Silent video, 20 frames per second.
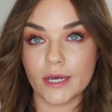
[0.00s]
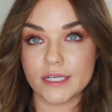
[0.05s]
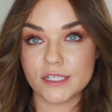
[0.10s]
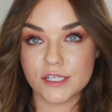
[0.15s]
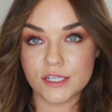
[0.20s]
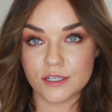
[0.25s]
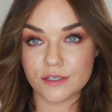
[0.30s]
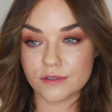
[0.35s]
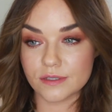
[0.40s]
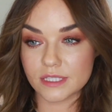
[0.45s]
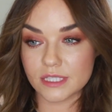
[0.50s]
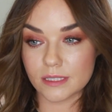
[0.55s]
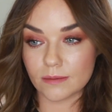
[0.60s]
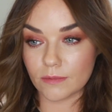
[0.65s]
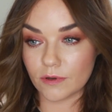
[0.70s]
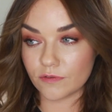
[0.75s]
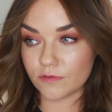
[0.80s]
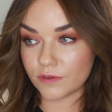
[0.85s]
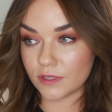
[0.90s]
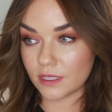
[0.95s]
going to use
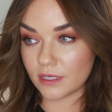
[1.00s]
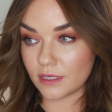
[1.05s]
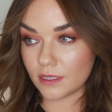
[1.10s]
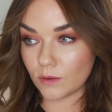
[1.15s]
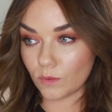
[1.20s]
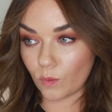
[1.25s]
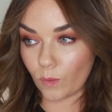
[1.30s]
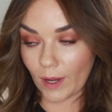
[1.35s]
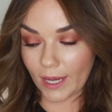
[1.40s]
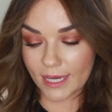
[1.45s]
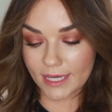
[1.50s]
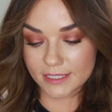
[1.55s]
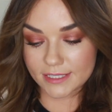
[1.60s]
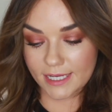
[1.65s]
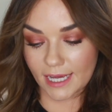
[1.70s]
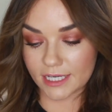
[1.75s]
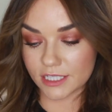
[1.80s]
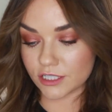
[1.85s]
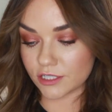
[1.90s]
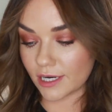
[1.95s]
some of the Way
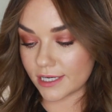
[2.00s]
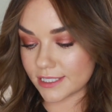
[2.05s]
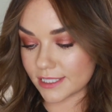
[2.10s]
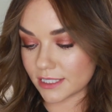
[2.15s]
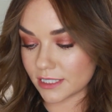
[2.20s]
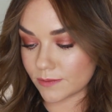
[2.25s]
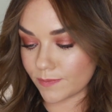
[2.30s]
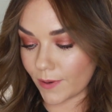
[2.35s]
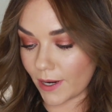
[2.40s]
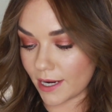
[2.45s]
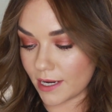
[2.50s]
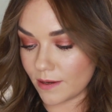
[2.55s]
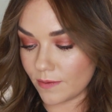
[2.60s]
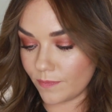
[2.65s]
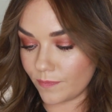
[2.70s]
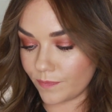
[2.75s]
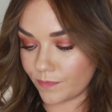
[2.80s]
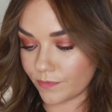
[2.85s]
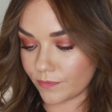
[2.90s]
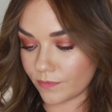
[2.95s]
texturizing spray